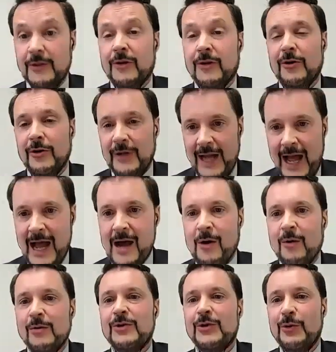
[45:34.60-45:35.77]
Learn
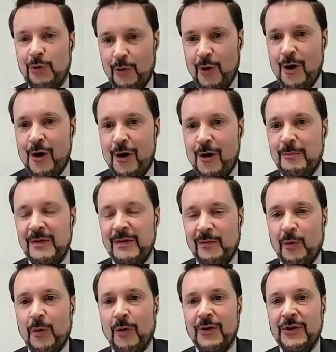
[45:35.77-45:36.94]
how to crawl
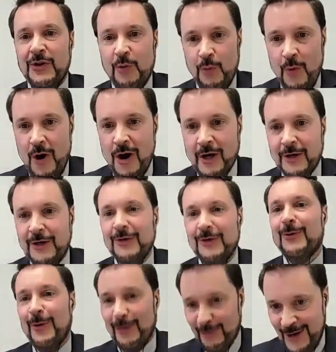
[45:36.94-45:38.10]
before you walk
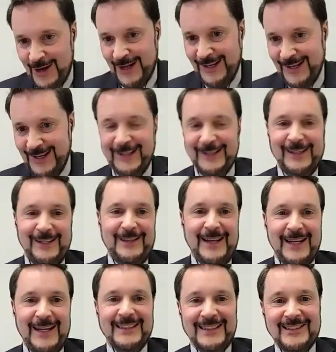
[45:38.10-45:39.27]
or run.
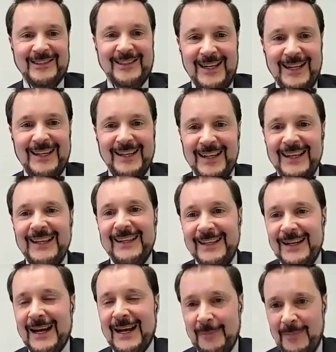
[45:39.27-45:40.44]
That's
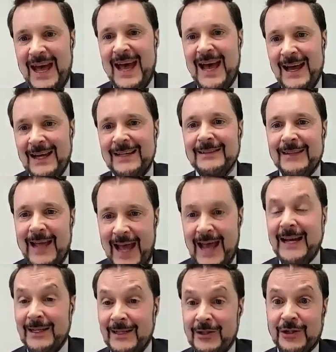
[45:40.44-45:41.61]
not a bad
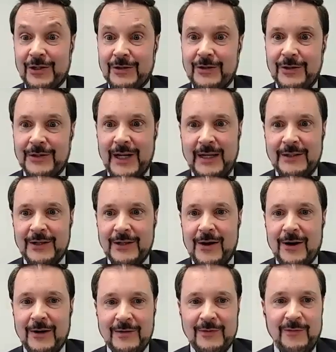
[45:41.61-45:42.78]
adage to take to
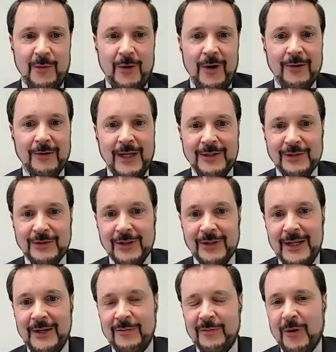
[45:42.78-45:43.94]
heart for our
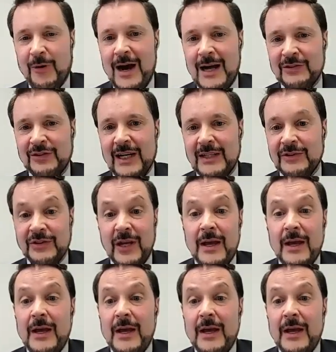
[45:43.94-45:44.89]
legislative process.